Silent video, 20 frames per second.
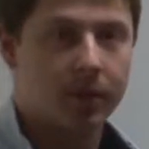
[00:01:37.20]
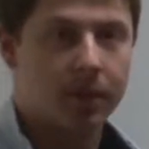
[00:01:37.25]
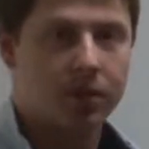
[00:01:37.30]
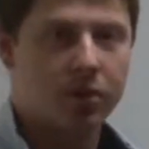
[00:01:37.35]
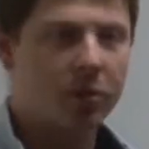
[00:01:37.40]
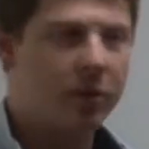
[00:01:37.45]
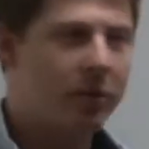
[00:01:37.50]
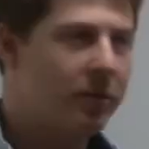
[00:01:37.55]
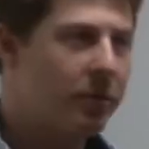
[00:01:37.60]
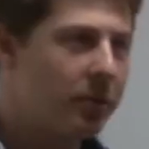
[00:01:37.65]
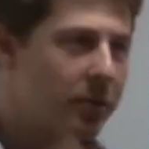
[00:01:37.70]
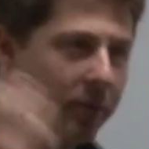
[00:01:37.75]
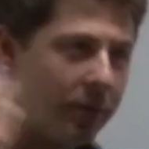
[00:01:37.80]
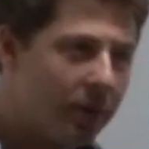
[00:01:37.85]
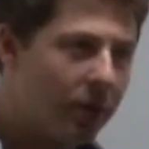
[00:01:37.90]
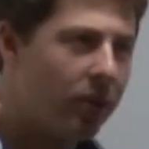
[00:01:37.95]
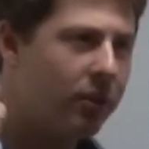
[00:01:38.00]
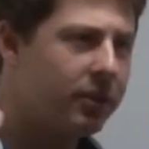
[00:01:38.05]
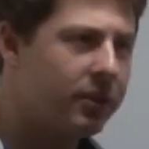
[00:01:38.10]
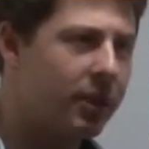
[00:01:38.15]
So we
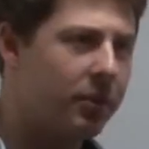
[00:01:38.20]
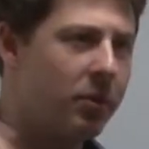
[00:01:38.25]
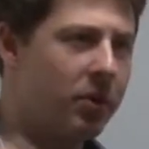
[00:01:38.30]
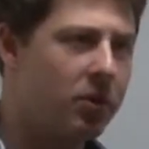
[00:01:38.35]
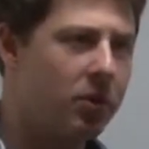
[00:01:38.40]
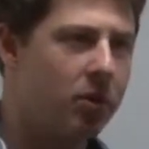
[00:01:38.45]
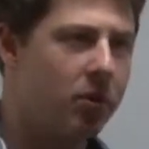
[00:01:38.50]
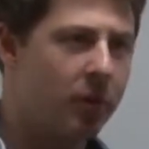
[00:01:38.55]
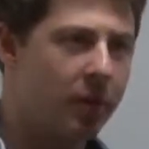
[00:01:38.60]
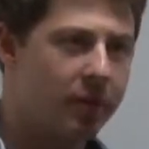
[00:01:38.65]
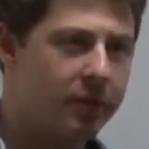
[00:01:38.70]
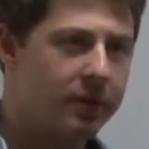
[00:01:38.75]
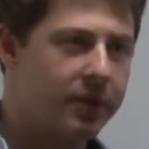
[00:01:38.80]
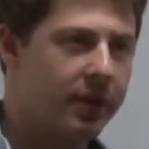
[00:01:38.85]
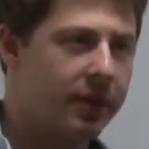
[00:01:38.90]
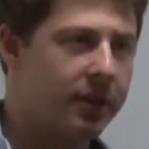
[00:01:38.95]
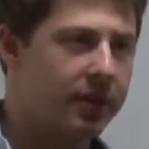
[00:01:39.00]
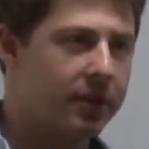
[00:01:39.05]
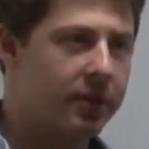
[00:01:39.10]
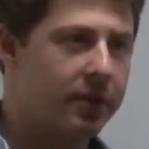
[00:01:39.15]
long time ago, we've
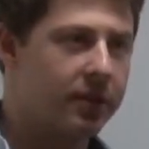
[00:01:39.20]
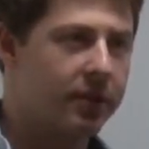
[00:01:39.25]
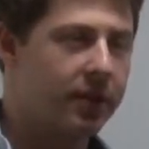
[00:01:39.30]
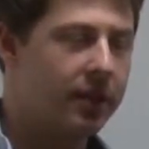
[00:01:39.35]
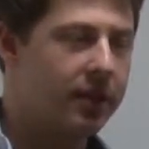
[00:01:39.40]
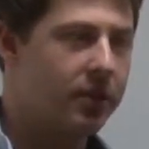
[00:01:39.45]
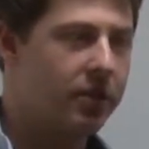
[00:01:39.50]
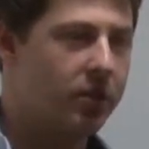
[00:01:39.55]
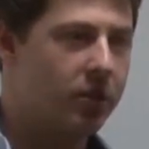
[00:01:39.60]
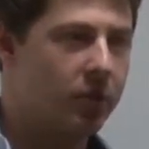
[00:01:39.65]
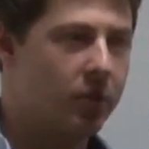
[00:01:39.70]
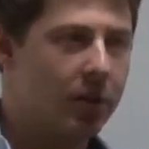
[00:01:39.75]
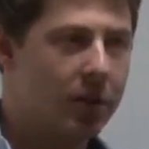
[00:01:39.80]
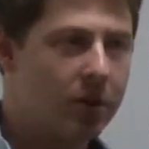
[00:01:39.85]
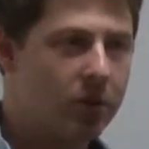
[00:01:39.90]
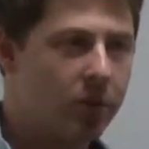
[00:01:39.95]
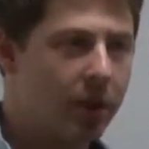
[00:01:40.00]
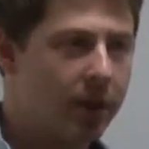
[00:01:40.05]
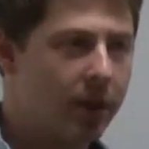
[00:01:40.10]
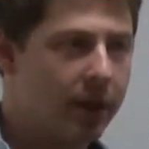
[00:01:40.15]
seen this, right? So 1
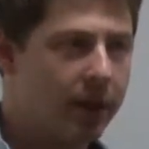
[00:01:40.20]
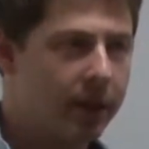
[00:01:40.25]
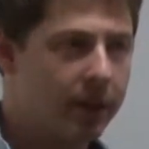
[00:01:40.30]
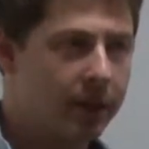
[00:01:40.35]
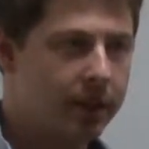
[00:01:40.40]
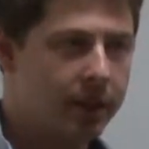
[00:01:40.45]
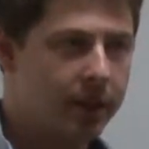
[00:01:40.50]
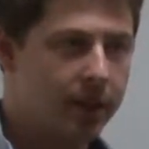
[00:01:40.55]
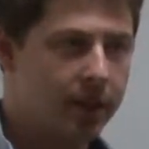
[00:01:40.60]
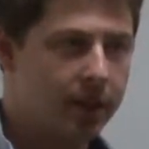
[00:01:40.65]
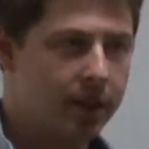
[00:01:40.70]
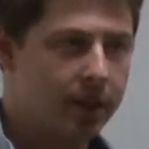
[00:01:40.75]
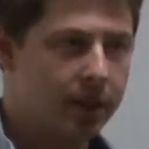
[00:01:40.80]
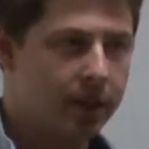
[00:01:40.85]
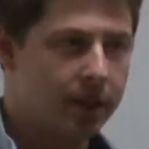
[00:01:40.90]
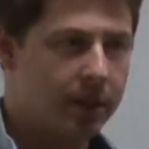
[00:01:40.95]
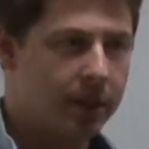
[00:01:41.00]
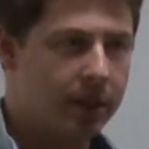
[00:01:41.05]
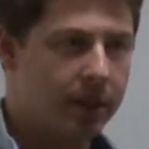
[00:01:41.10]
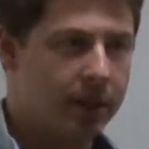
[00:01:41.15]
query,
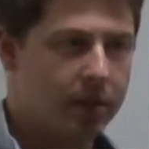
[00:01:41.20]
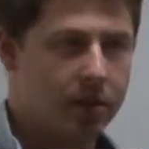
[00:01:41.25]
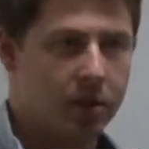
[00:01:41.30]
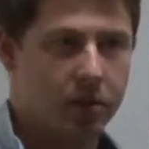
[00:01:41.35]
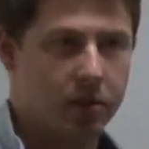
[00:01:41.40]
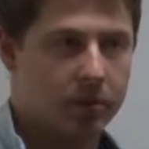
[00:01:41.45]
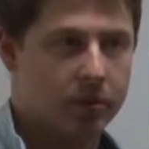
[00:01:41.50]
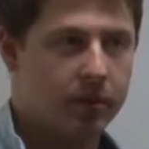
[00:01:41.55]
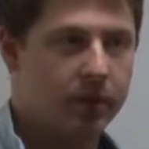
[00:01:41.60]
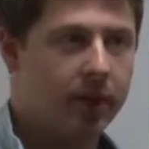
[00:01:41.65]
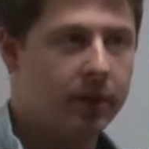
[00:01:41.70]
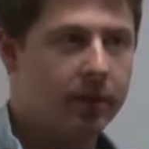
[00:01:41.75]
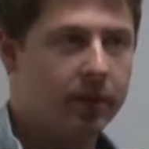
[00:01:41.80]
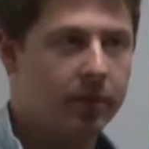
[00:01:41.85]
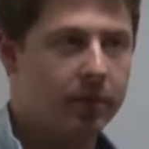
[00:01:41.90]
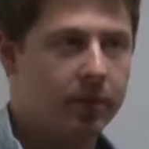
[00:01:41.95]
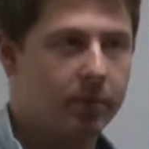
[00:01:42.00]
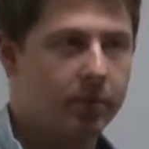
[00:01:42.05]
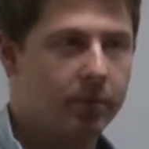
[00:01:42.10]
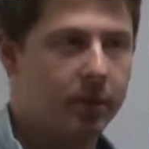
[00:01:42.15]
no, right?
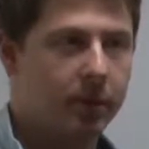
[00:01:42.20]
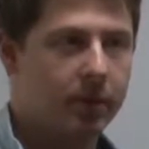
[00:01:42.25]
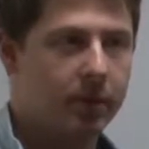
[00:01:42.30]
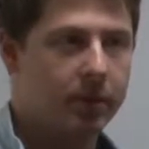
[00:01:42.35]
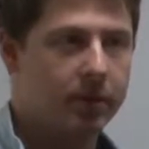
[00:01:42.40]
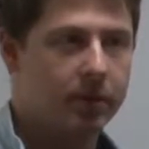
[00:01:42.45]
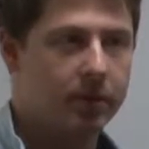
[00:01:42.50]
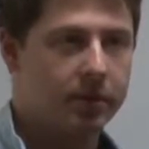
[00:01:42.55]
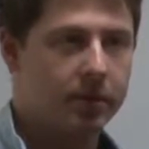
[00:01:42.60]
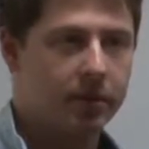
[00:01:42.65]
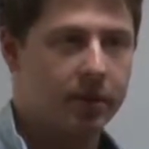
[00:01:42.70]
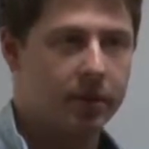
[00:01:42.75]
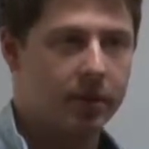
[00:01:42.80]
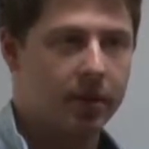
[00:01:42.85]
Because